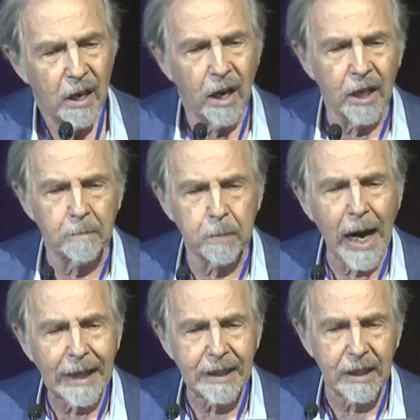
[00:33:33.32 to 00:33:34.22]
on a
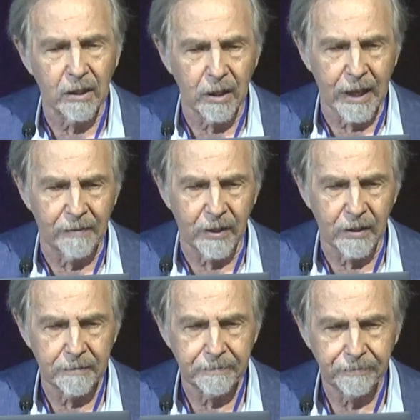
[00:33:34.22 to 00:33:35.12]
practical level
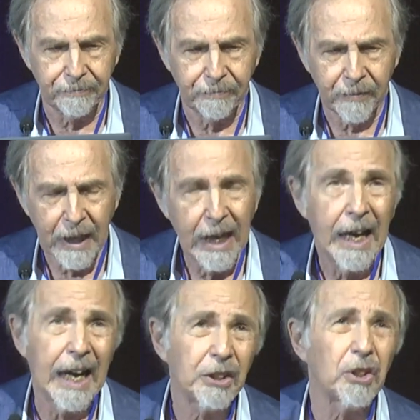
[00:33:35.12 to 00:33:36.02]

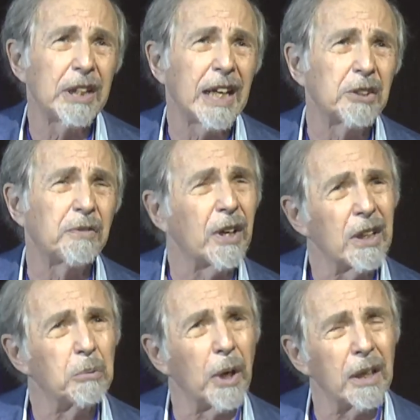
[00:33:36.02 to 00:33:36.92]
actually has
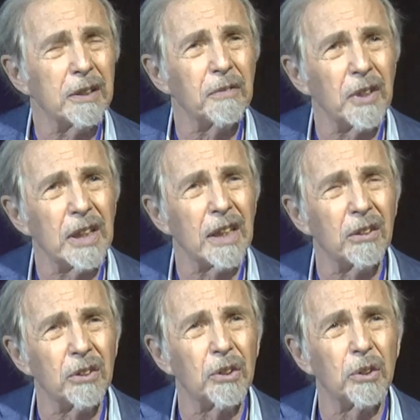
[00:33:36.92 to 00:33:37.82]
relatively little
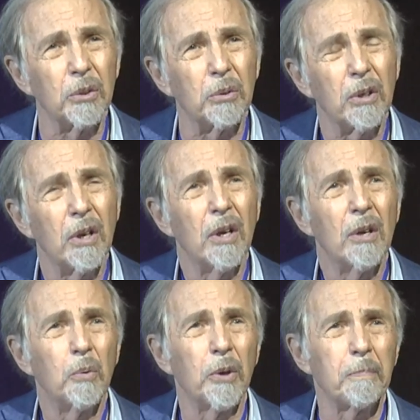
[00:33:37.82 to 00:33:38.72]
to do
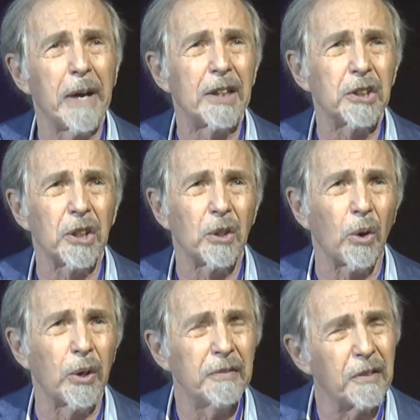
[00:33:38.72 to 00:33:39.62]
with medicine,
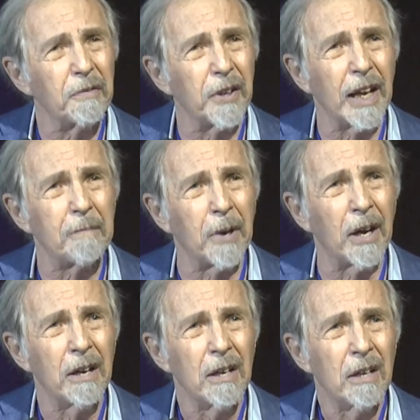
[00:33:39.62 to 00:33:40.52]
or even for that
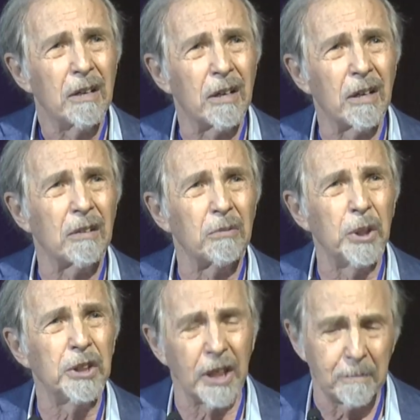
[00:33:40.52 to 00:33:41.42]

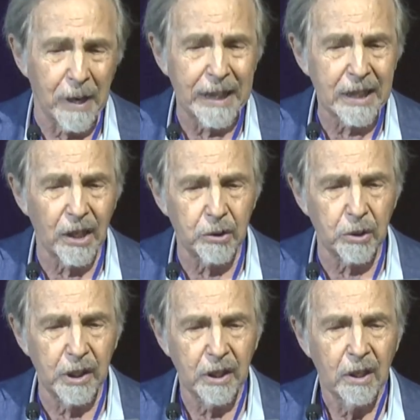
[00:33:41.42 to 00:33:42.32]
reason in my
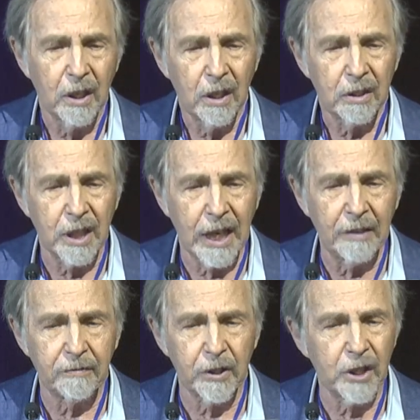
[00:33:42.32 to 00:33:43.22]
country today
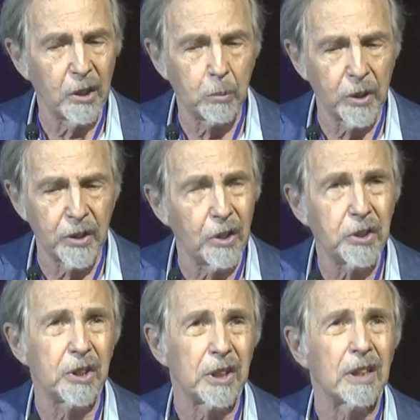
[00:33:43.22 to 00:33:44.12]
with
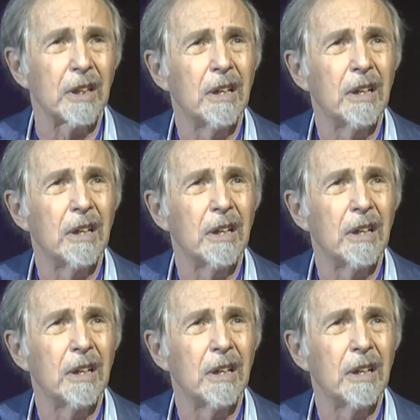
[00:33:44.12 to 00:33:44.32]
nursing.